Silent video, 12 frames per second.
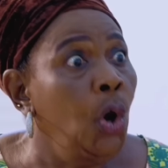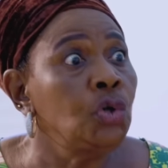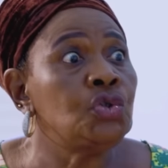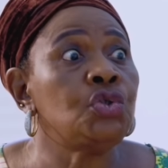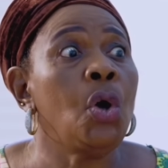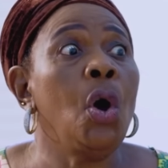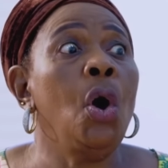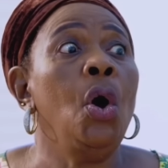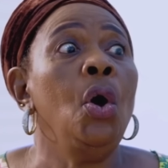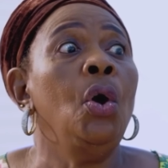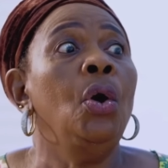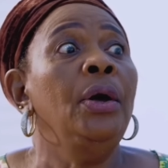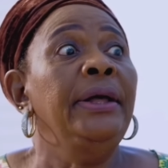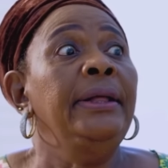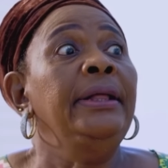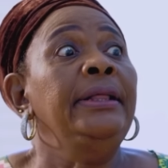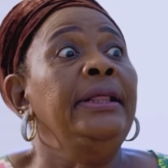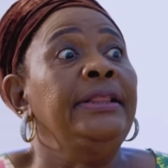Oh,
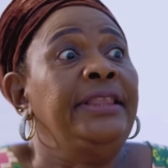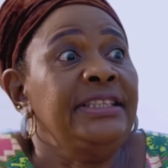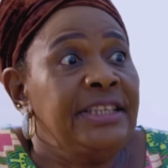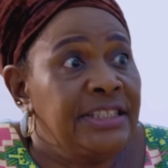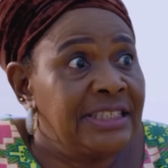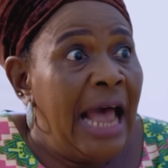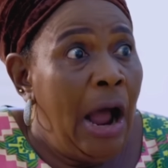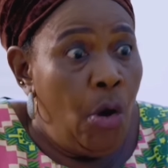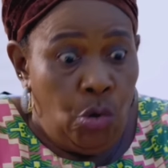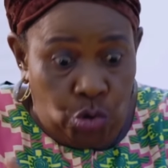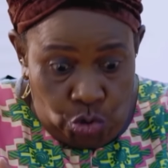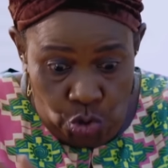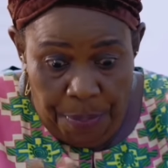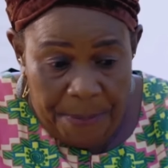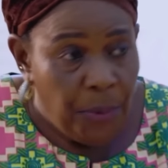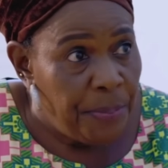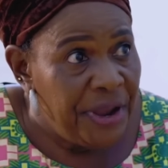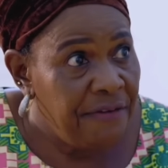so this is how you
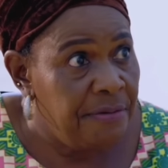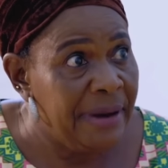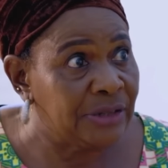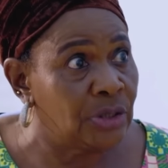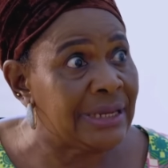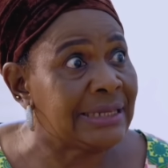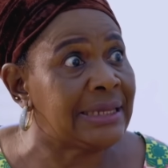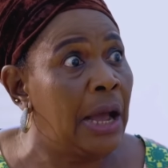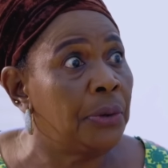people behave in my daughter's